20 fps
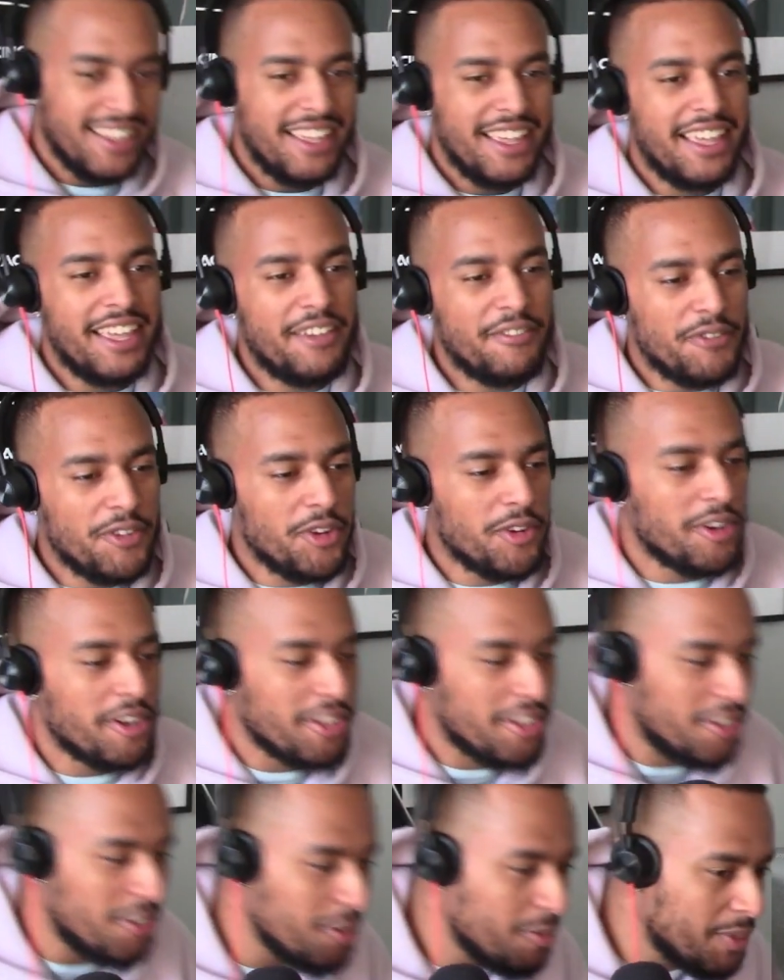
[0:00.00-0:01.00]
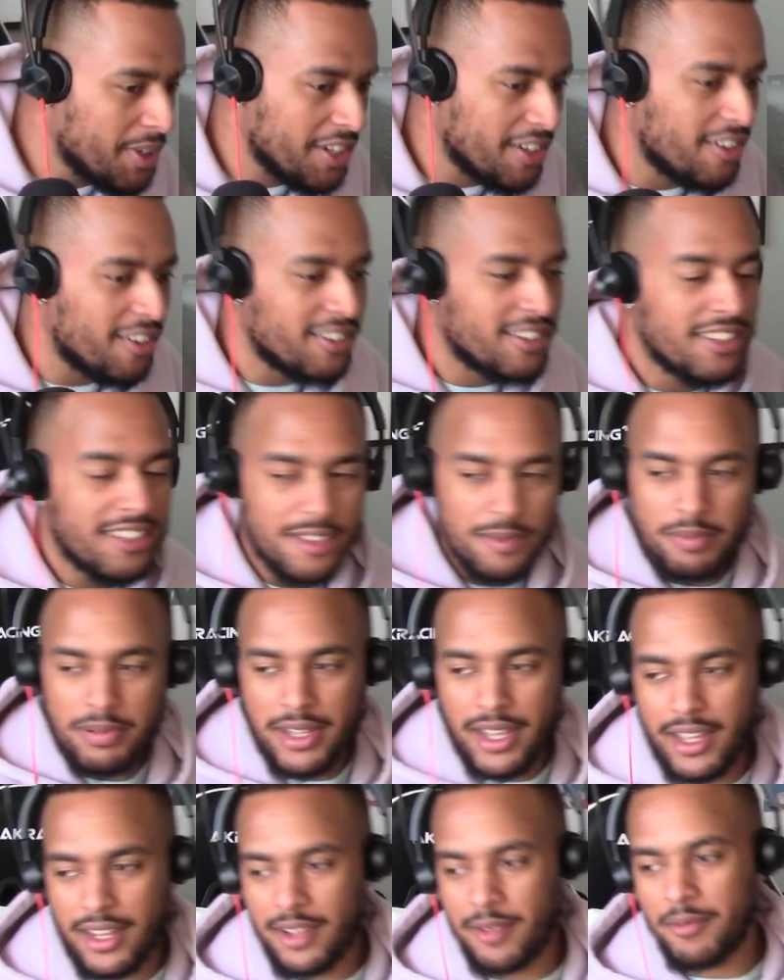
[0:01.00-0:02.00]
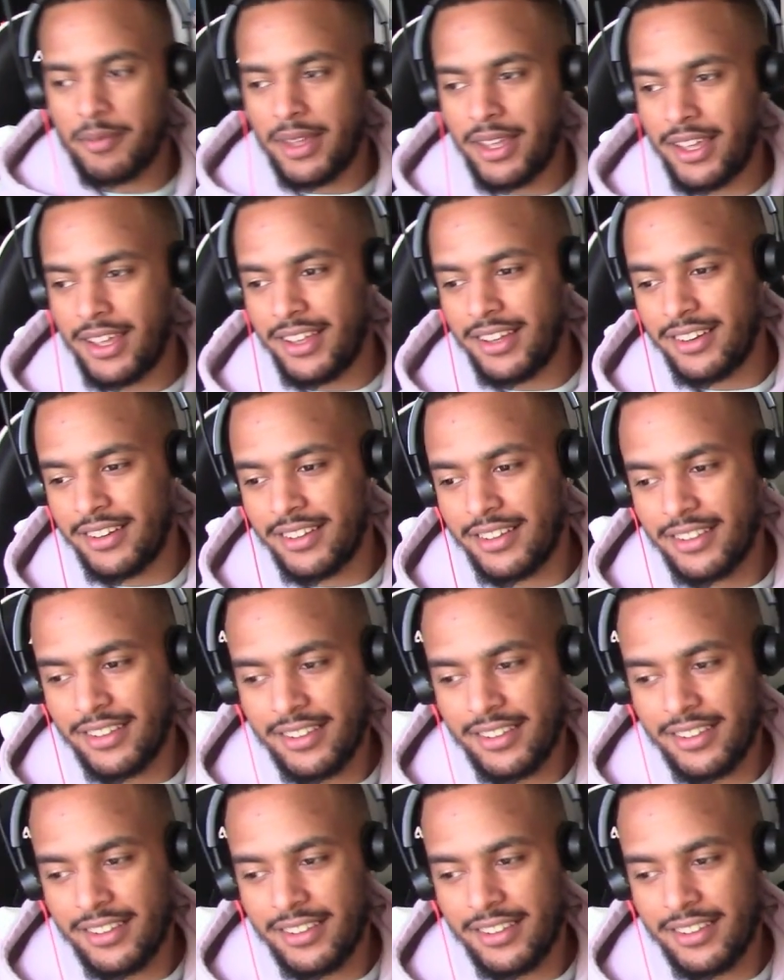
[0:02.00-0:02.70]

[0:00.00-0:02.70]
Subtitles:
If you're a human on this planet, man.